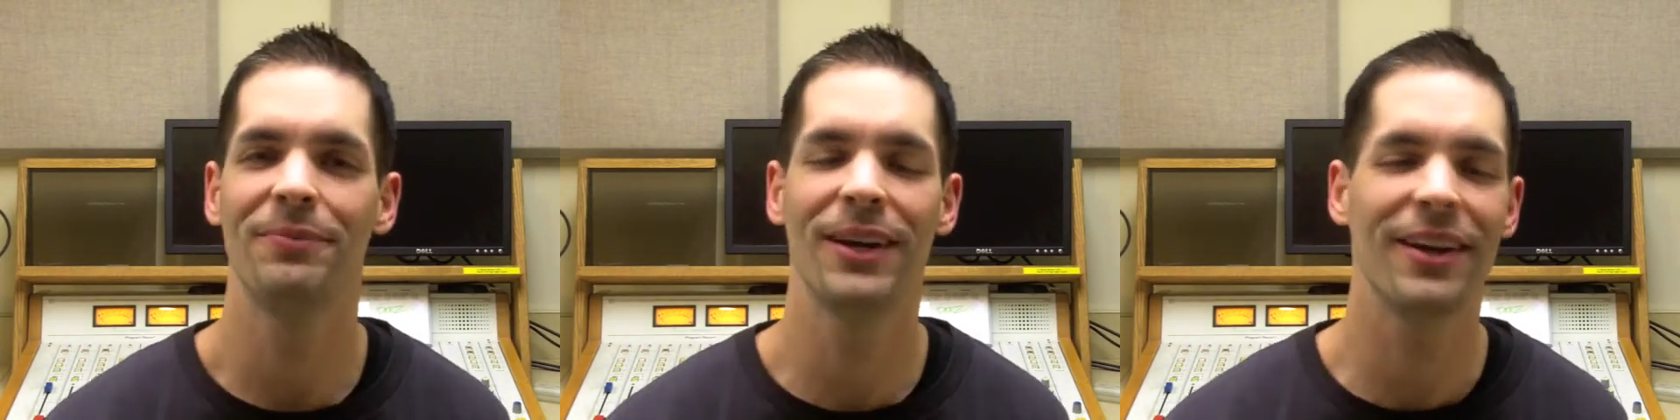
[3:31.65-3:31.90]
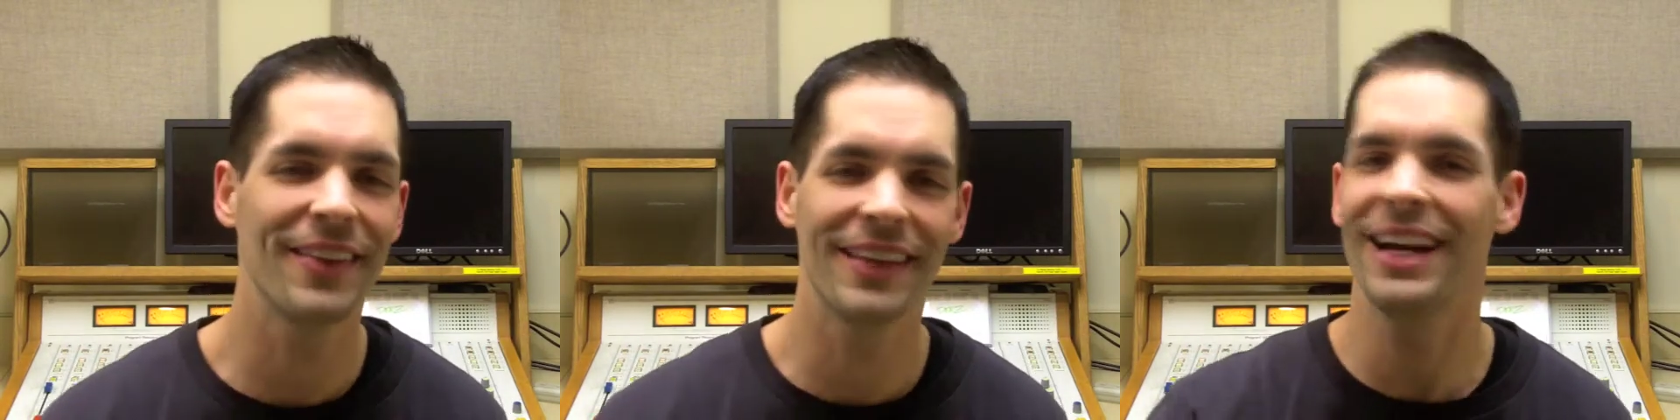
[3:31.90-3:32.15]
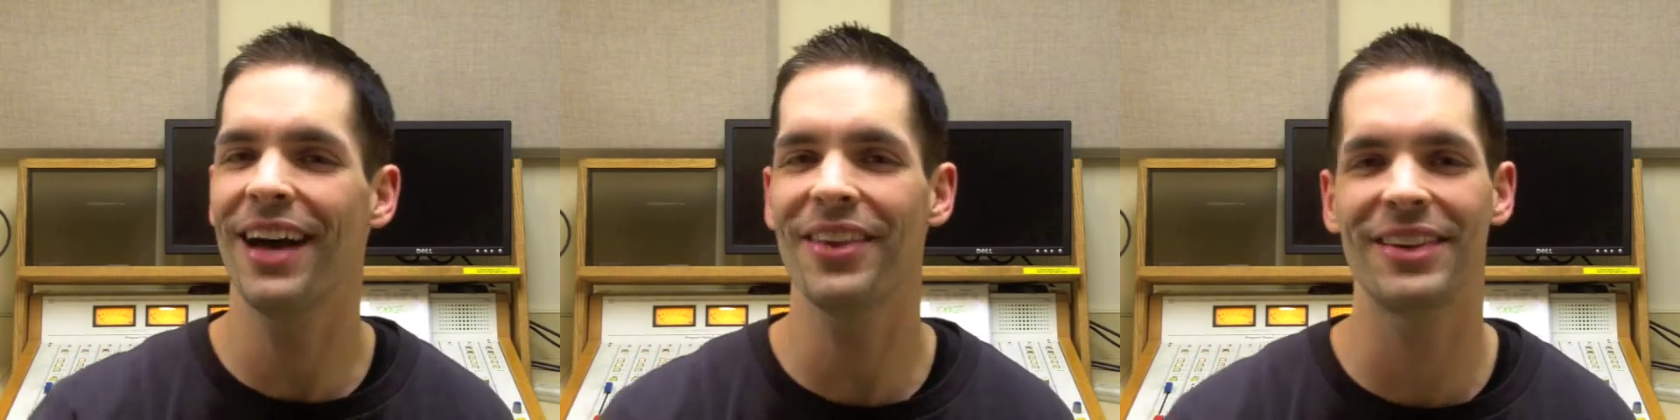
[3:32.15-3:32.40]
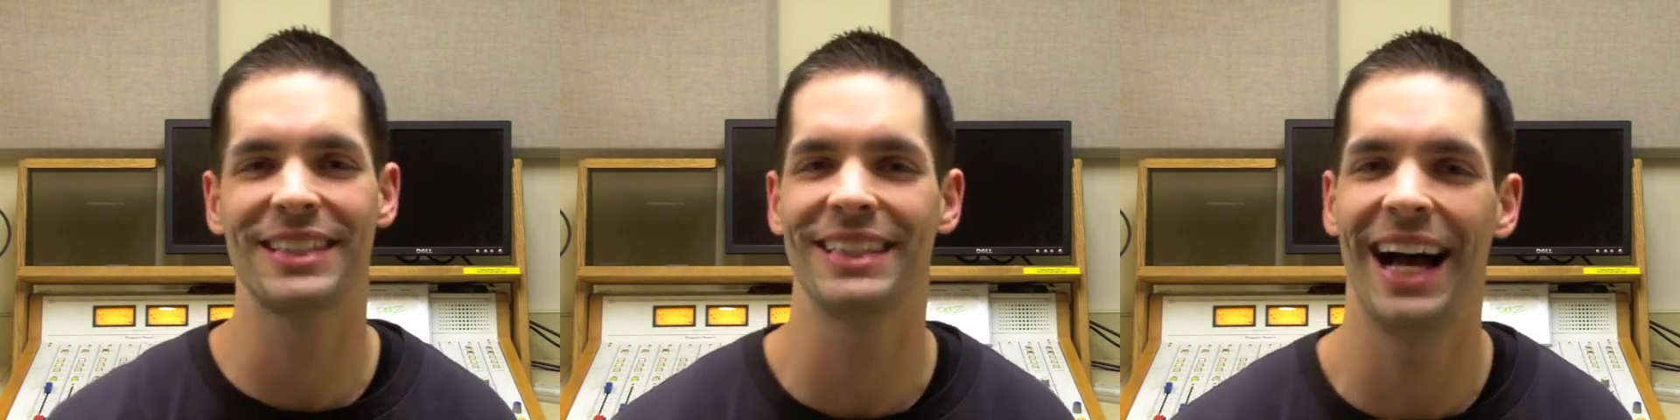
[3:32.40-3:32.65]
But on the other
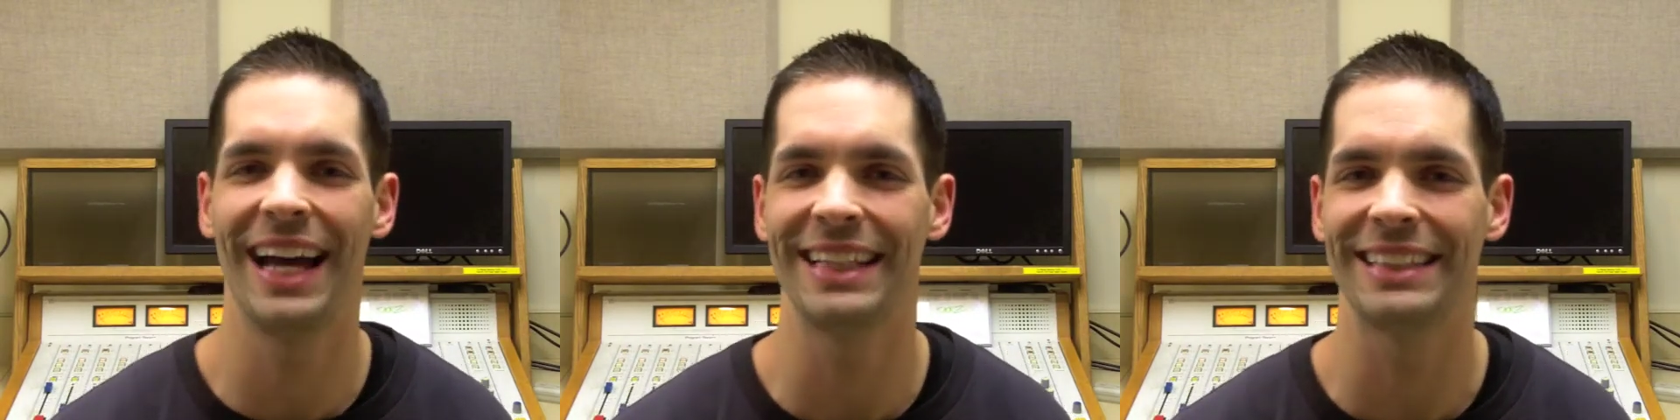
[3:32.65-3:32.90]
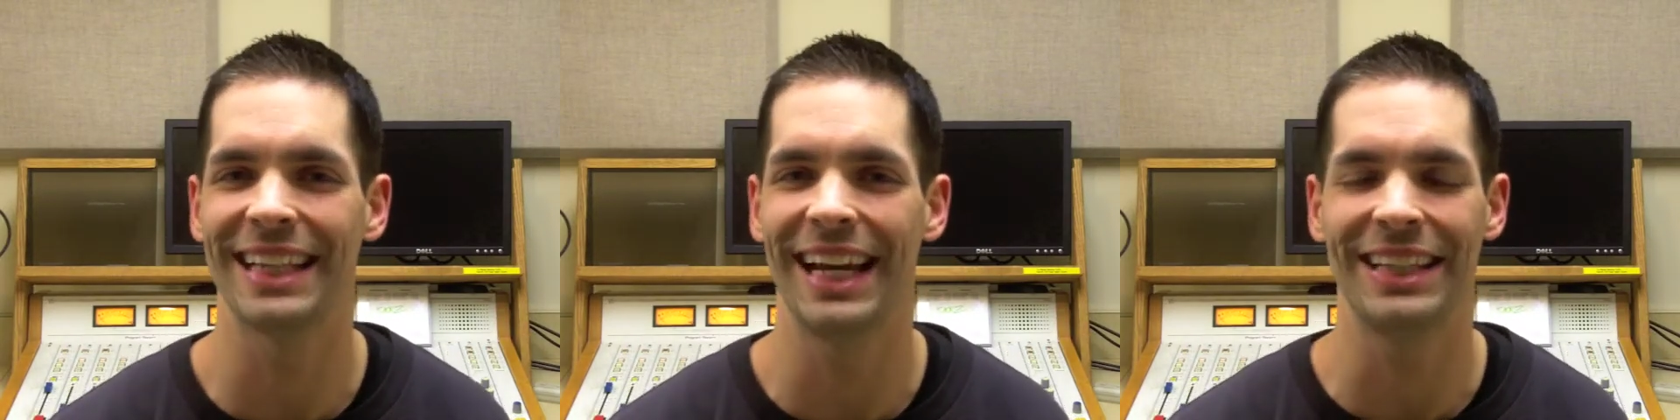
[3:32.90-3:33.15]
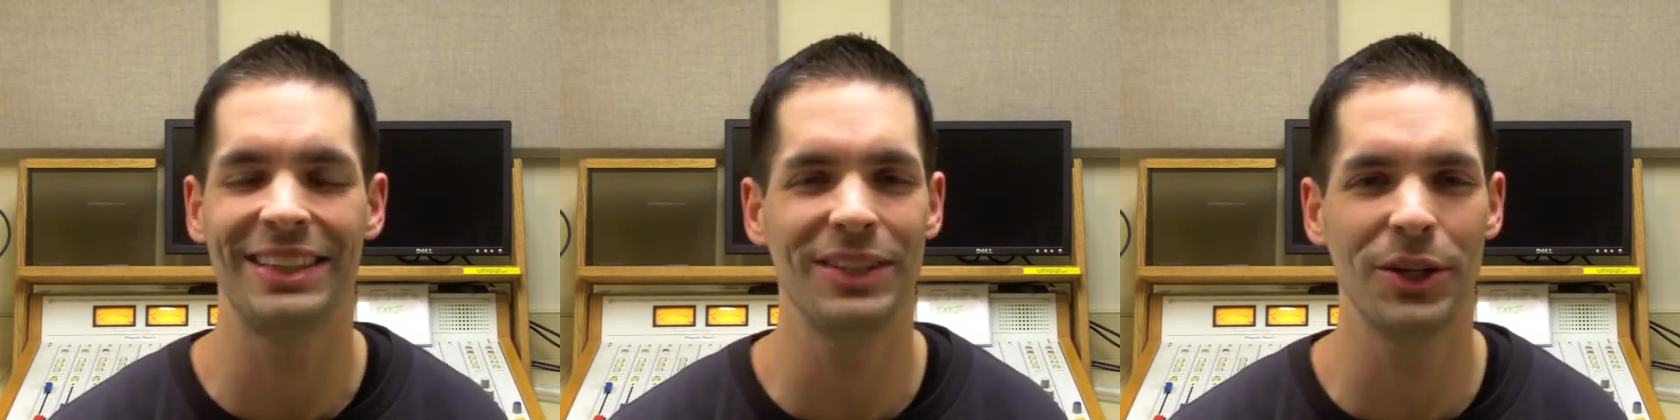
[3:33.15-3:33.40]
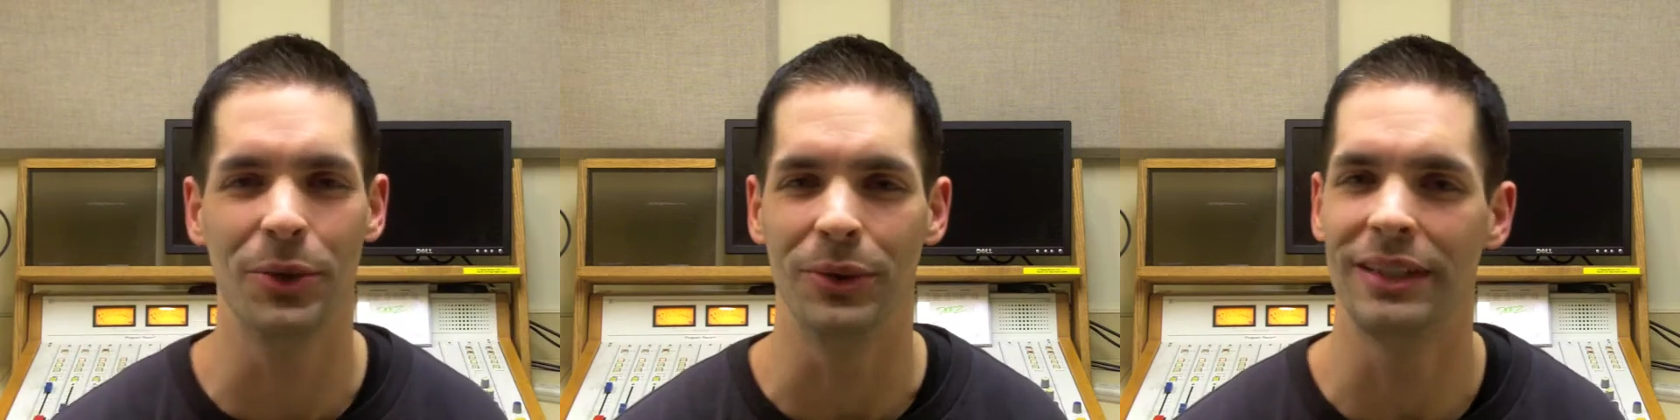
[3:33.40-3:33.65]
side, it's like,
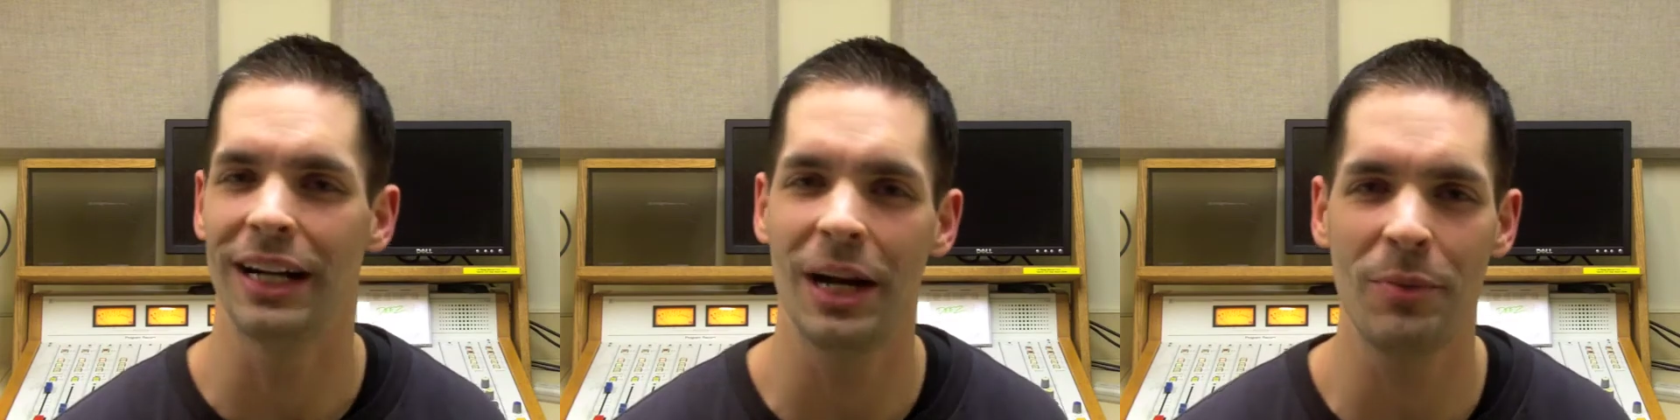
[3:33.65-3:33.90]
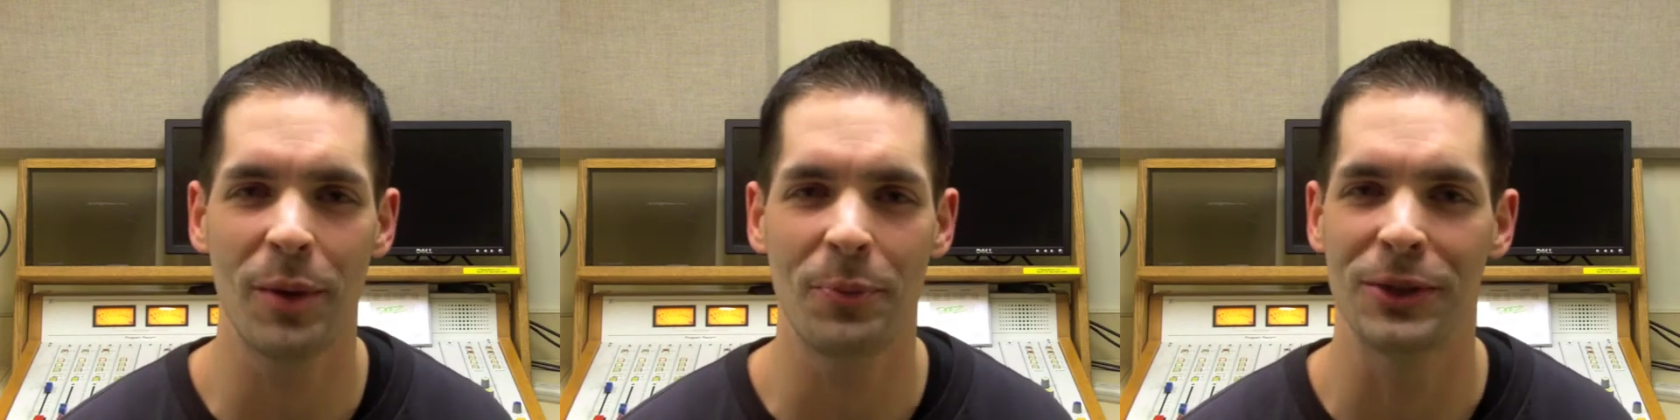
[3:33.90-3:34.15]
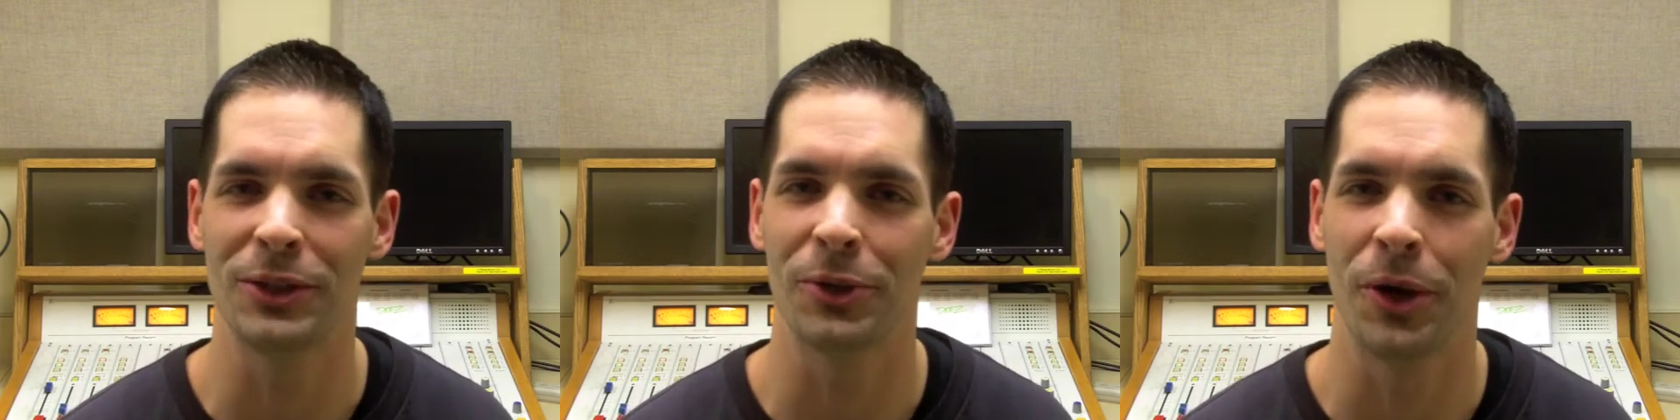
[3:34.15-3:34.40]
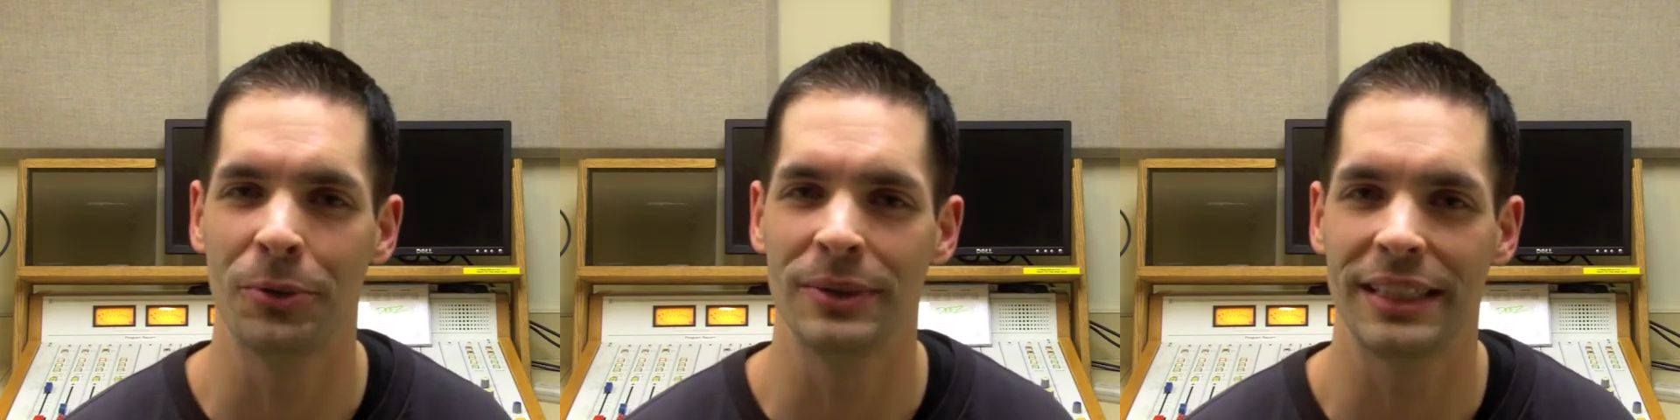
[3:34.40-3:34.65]
dude, come up with your
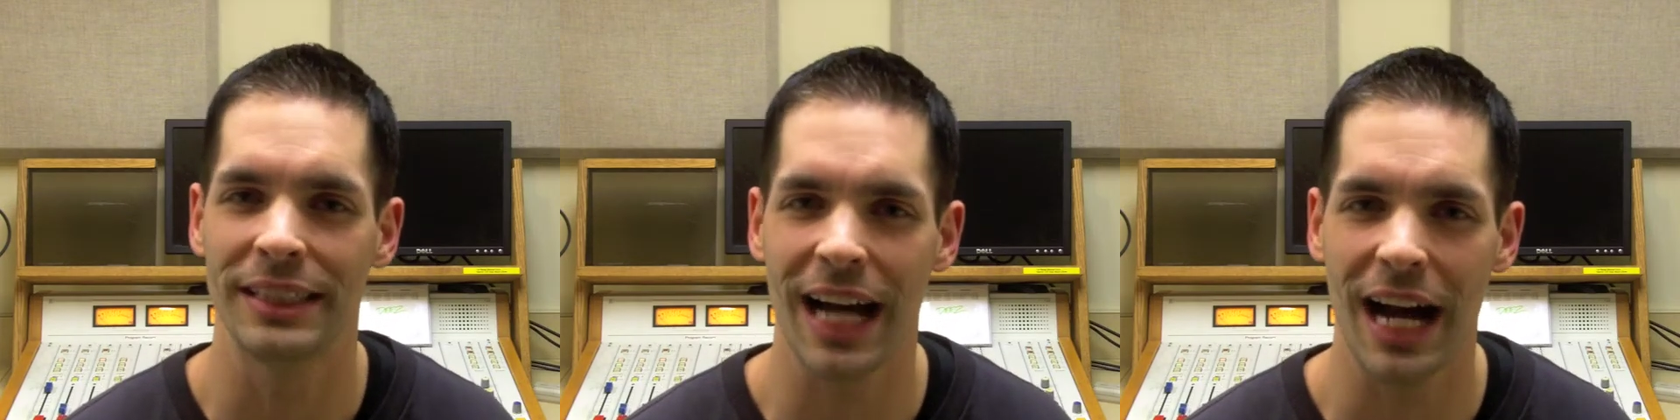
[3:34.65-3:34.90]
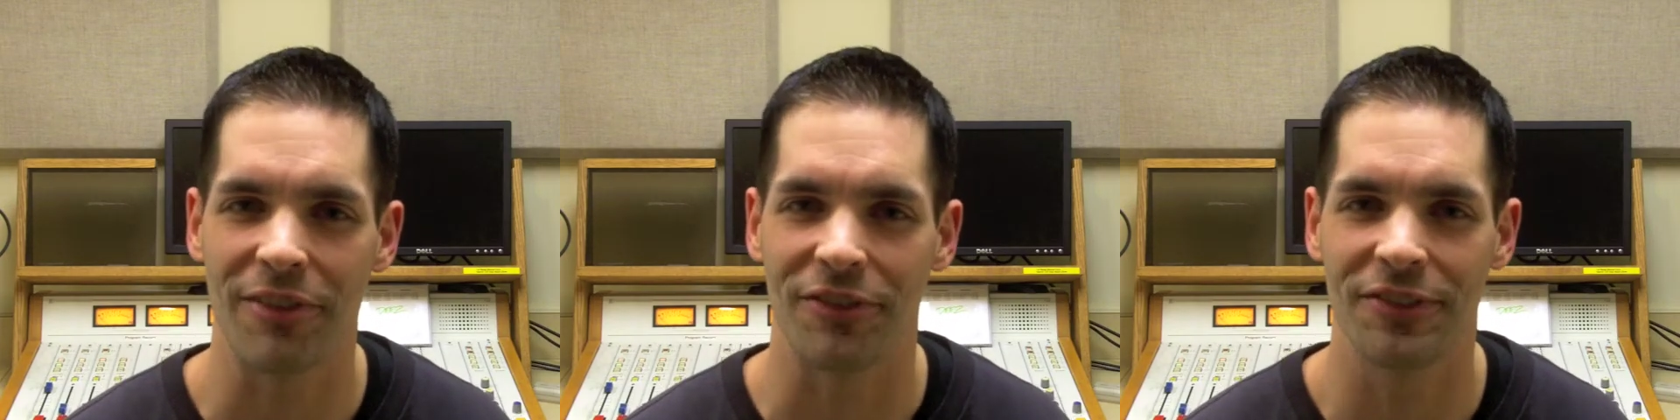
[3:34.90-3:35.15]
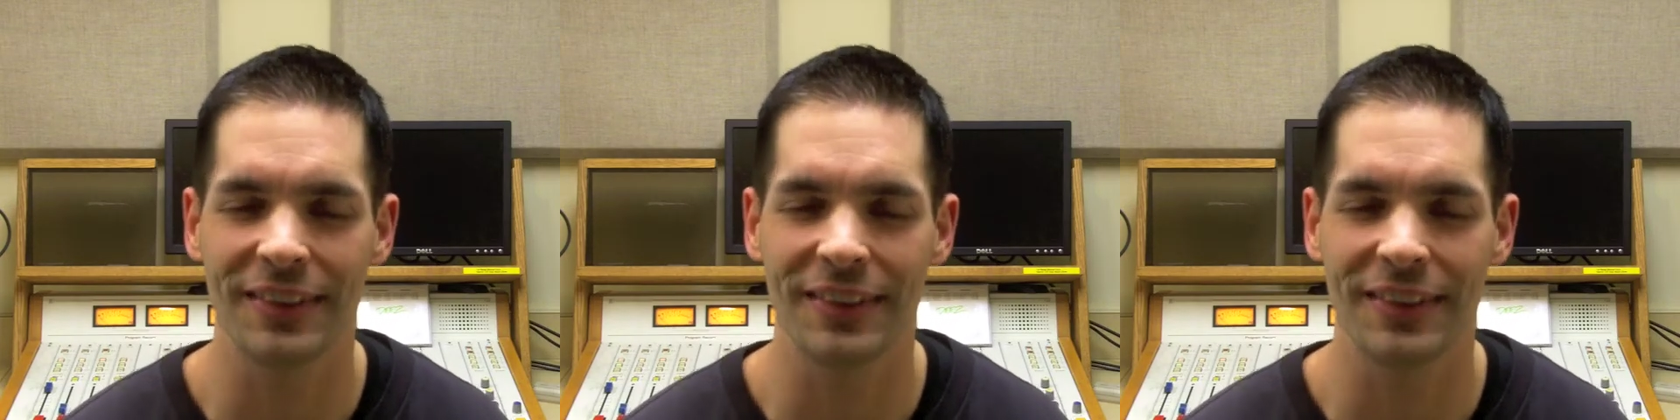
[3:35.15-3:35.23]
own stuff.